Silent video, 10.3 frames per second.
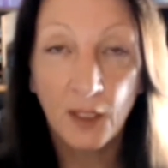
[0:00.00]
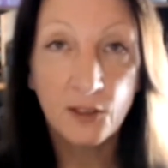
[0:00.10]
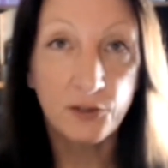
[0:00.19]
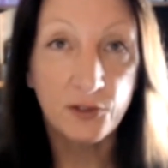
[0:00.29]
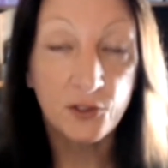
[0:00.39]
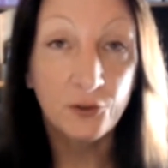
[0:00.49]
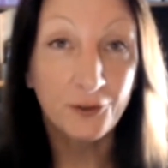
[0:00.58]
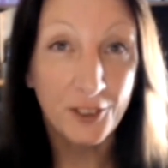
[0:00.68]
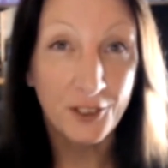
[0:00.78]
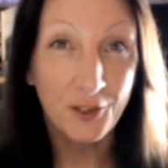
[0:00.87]
So it's not
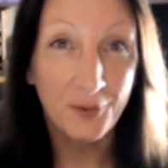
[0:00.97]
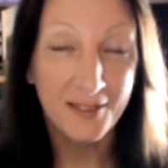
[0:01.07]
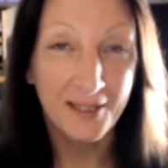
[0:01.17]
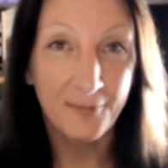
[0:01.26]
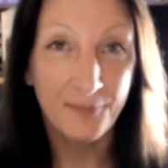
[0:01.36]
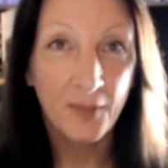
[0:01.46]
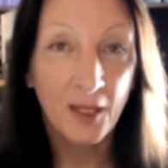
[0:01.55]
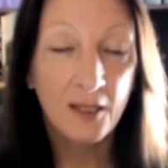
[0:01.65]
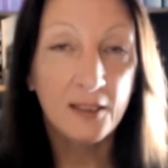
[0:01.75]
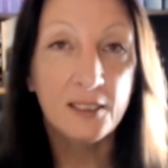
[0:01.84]
just you, is it?
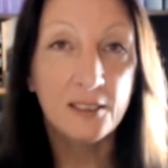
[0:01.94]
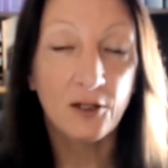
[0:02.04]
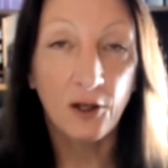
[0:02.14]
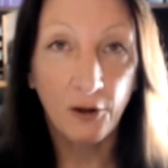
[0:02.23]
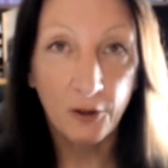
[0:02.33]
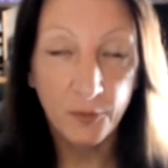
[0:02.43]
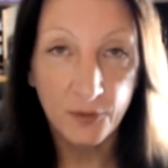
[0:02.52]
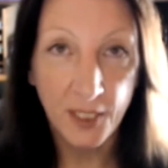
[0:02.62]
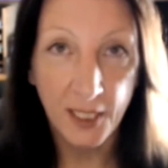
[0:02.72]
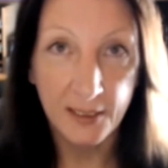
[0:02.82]
This is a
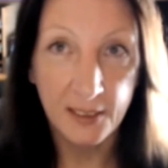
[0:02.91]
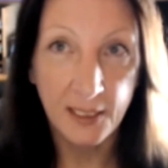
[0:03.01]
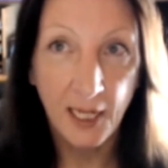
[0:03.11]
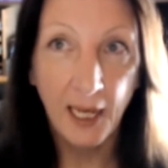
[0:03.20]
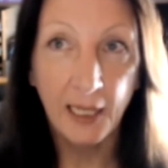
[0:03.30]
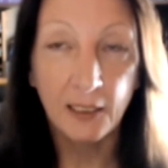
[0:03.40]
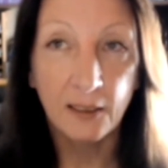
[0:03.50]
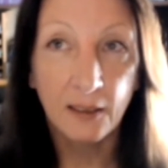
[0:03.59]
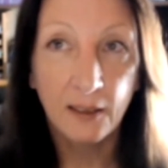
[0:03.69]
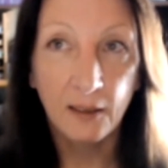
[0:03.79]
global test.
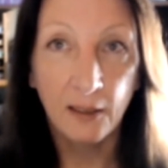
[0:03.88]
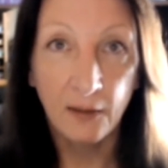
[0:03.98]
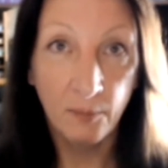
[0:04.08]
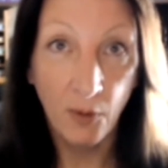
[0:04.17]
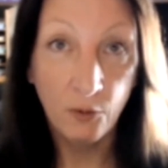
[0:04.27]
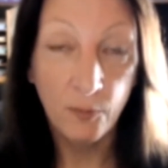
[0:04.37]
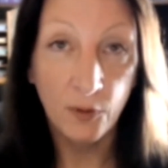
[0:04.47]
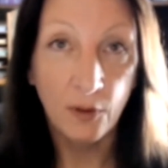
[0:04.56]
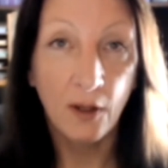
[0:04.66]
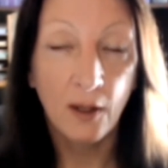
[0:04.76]
And at the
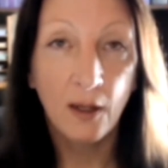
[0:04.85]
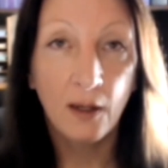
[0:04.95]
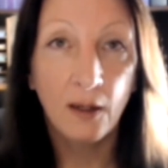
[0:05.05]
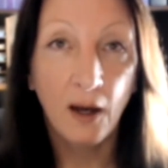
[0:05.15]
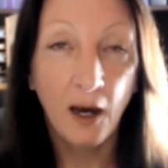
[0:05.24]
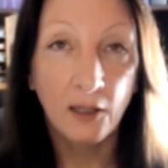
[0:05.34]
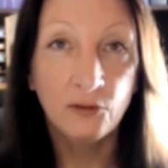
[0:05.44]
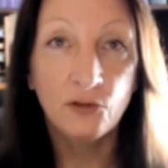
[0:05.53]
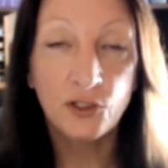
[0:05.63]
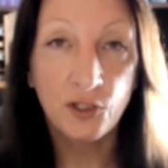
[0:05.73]
moment,
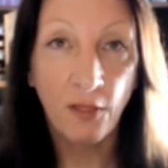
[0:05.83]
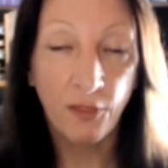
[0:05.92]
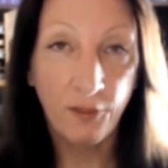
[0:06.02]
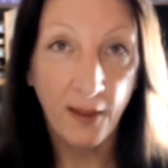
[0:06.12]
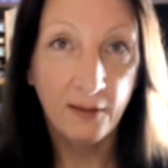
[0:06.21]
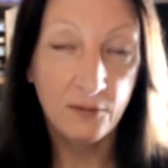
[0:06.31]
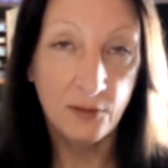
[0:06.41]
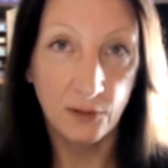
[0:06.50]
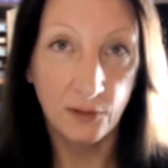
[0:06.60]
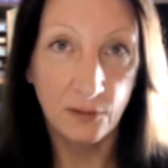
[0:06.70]
hundreds and
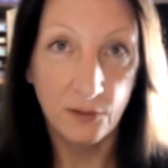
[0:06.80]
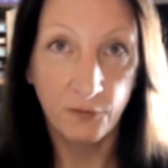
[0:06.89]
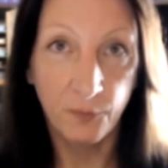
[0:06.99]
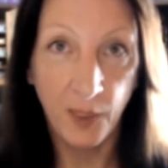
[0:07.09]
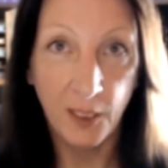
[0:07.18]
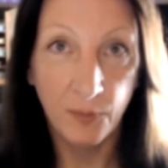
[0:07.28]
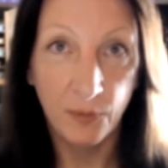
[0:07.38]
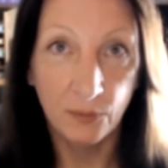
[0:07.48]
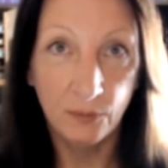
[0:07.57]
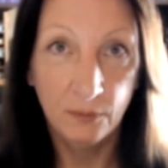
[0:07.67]
thousands of
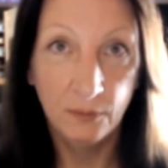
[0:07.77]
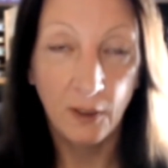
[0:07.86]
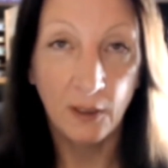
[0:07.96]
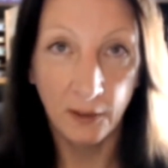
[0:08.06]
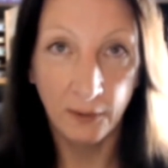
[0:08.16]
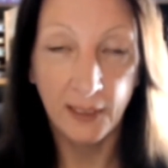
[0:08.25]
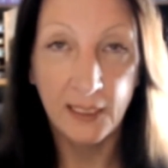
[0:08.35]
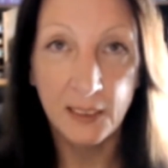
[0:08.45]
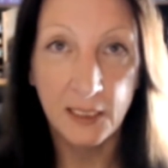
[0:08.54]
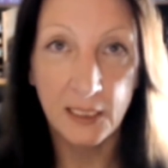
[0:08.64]
people are going
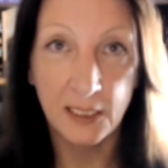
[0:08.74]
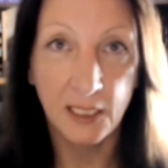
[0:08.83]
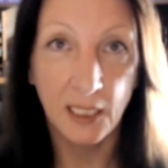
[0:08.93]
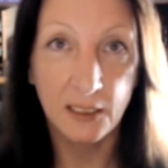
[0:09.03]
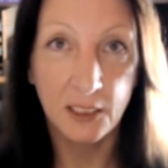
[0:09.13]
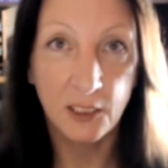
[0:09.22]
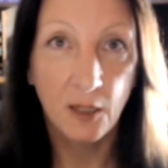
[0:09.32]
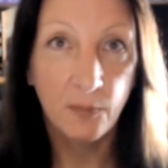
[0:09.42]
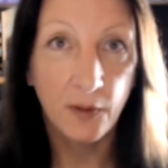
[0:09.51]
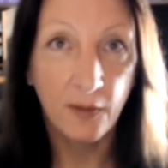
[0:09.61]
into this test,
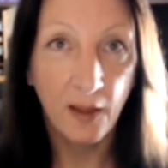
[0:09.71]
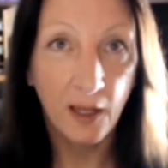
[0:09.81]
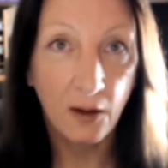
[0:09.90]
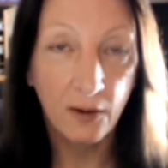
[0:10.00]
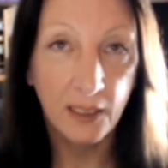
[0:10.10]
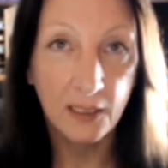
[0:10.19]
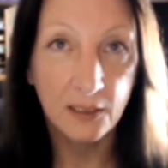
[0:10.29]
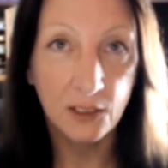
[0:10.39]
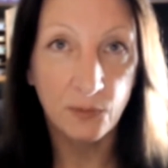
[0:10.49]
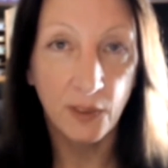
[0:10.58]
but they're going
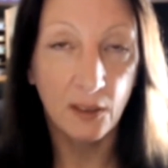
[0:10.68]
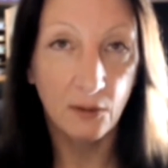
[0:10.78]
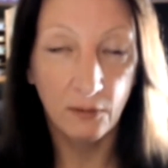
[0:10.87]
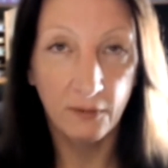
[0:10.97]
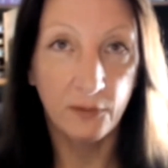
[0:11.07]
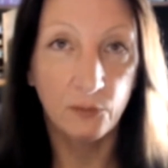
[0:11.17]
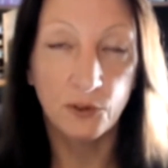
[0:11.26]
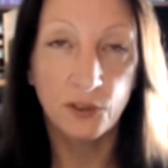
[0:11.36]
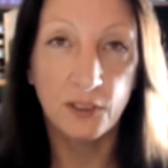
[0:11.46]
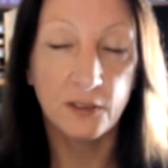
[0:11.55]
into it not having
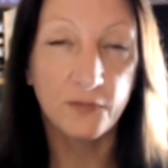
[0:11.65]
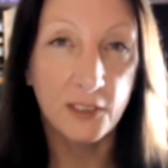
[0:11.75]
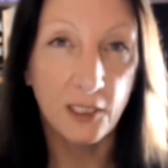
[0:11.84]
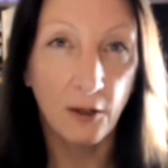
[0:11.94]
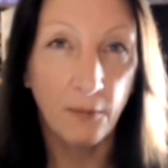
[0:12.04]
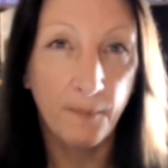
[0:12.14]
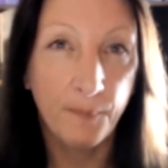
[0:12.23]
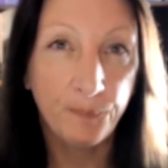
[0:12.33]
watched this video.